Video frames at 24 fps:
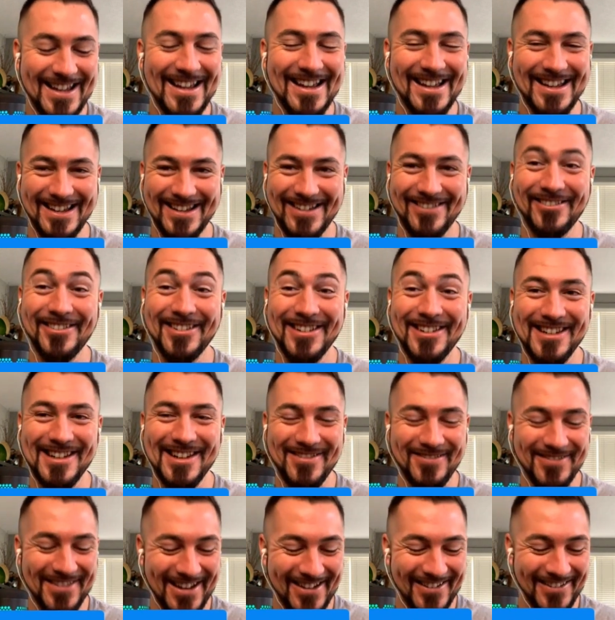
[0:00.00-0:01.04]
It would seem
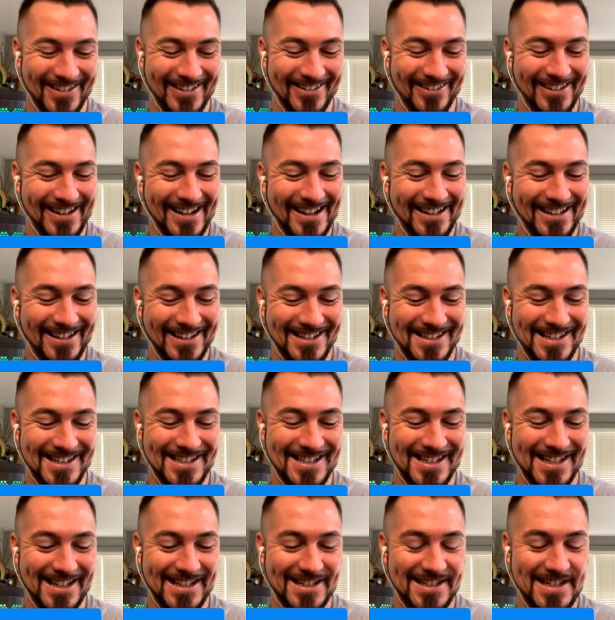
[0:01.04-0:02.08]
that way, right? Because it
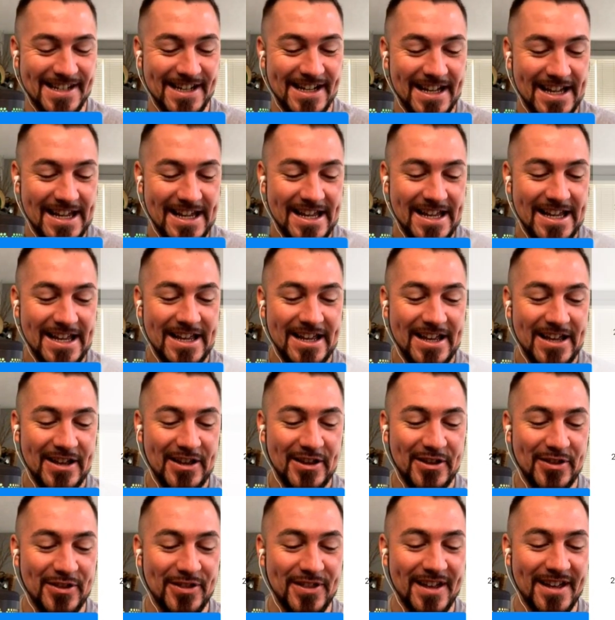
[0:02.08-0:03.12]
says,
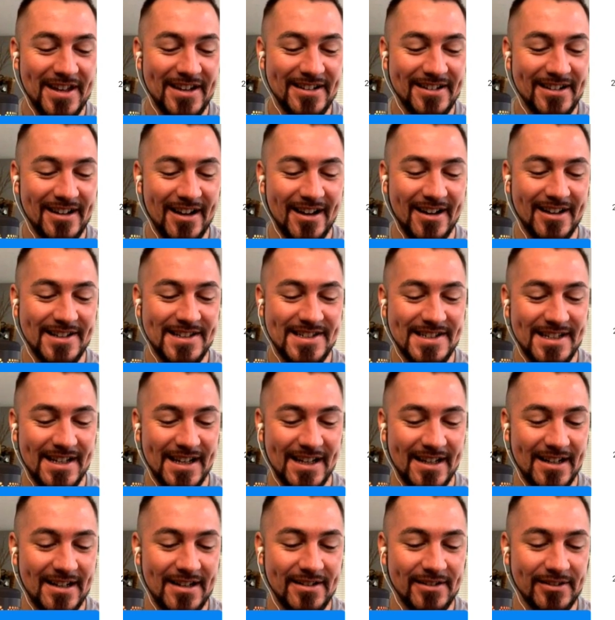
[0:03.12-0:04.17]
"Then God
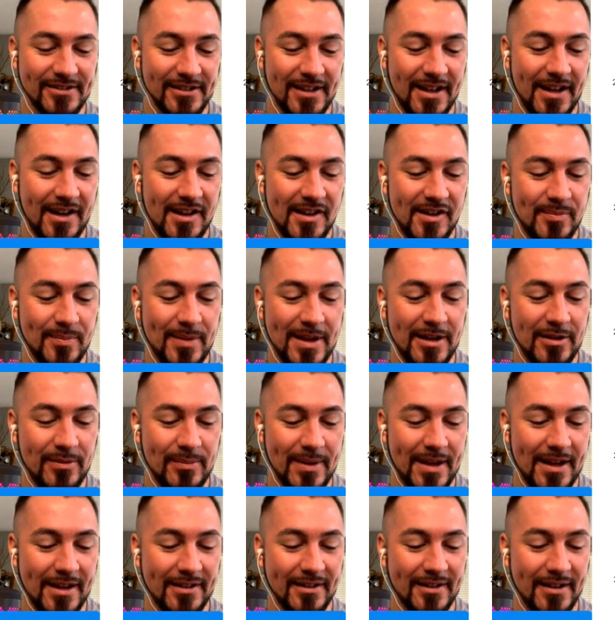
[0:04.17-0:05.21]
said, let us make
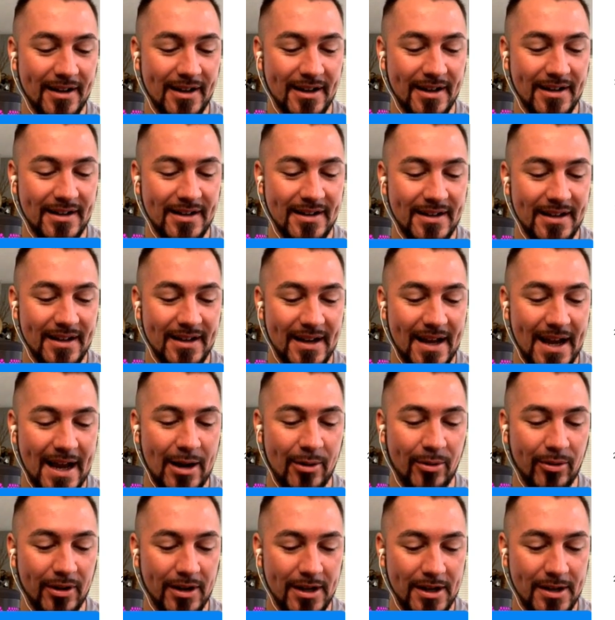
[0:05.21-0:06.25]
mankind in our
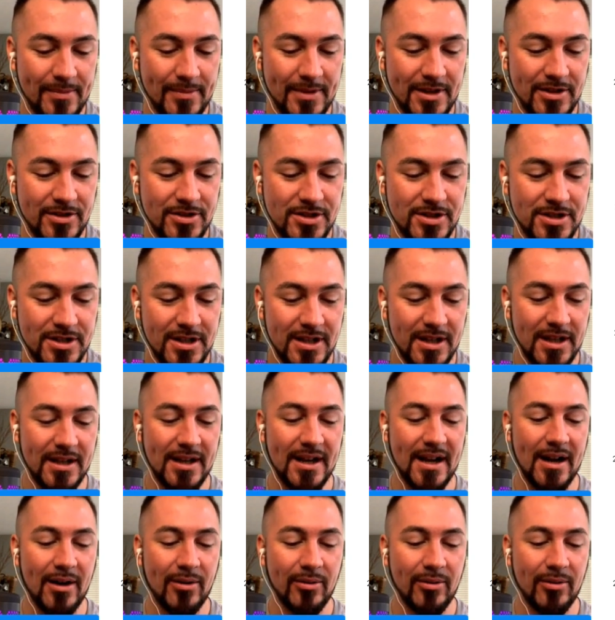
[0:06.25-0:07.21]
image, in our